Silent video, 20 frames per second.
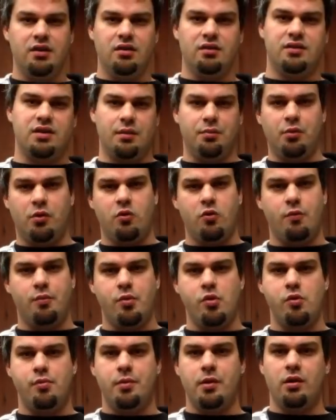your typical
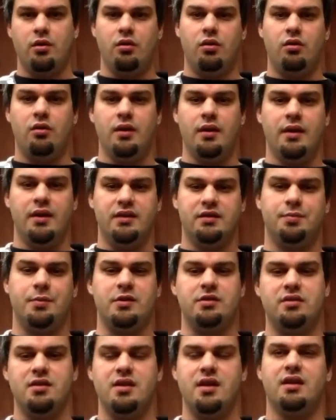bow barrel,
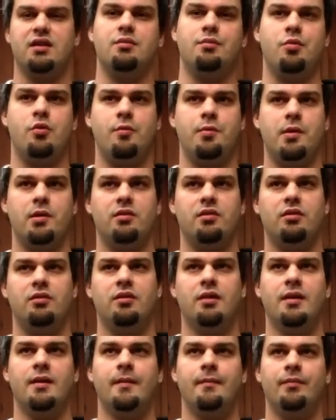especially like the bow
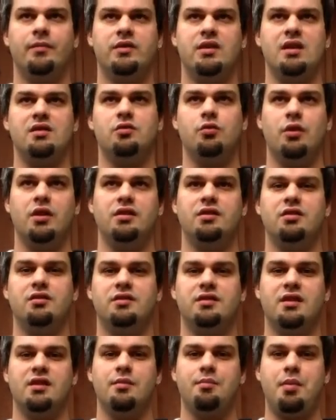barrel
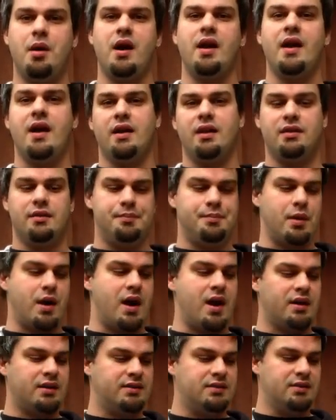1022s that you buy out of the
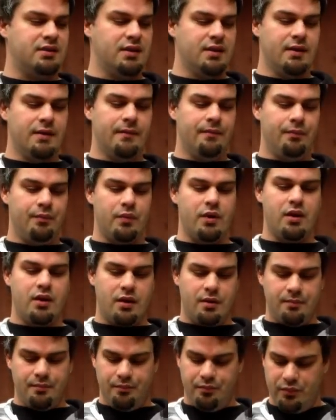box.
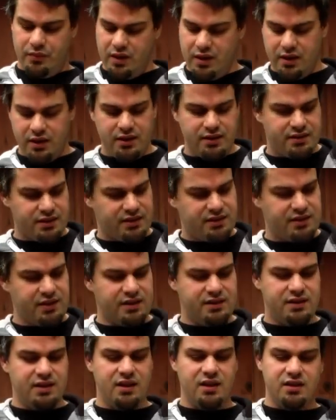It is a
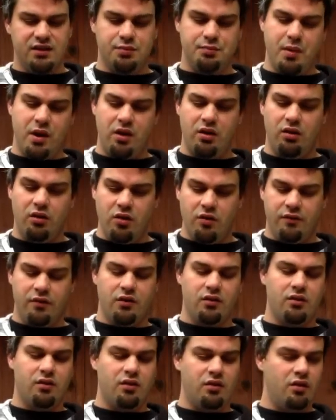16-inch barrel
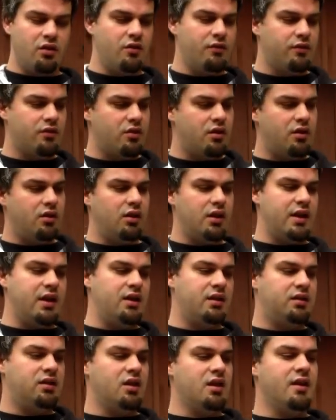overall
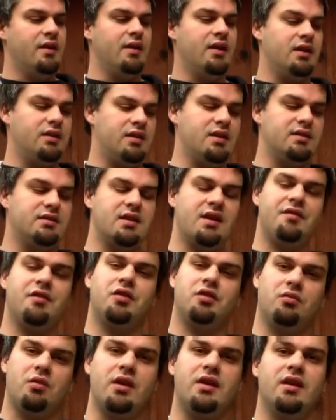length. It does have
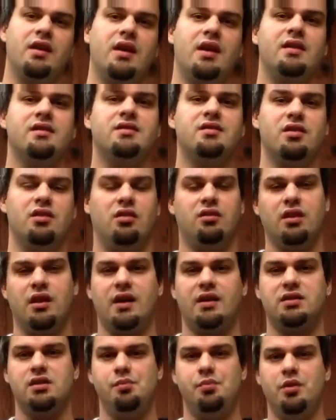a threaded end, so you can
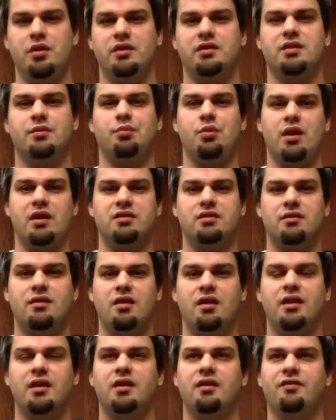actually put a
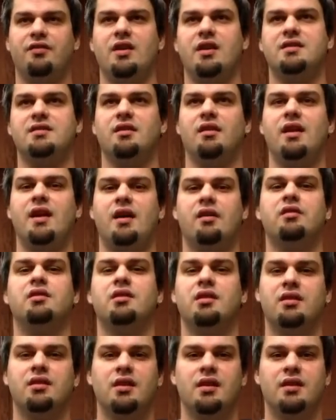suppressor on it if that's allowed
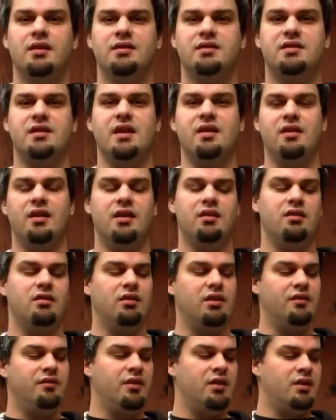in the state that you
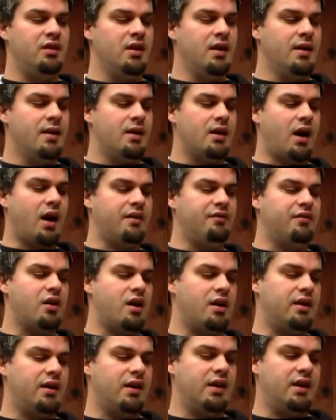live in. I've
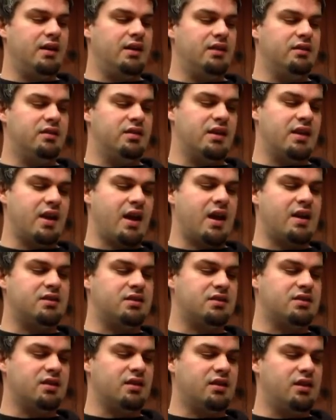gone ahead and to add
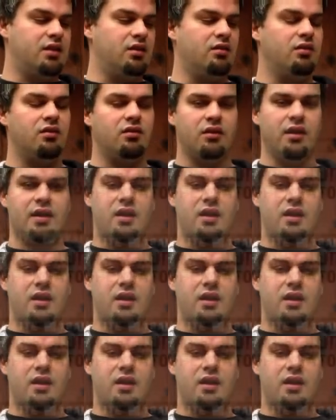just a cute,